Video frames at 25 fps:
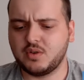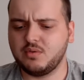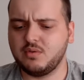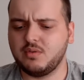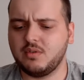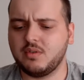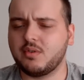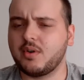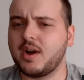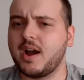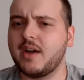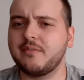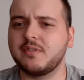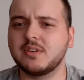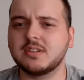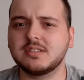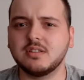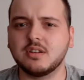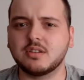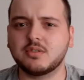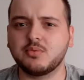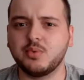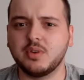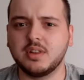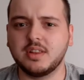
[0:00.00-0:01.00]
the graphics
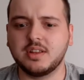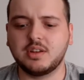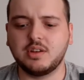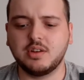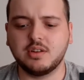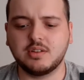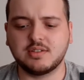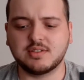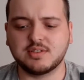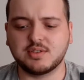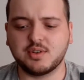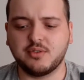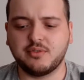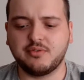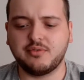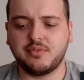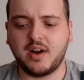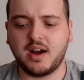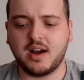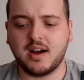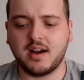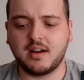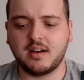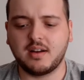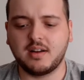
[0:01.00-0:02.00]
look really good so
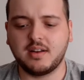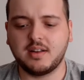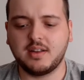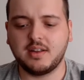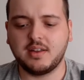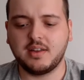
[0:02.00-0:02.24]
far.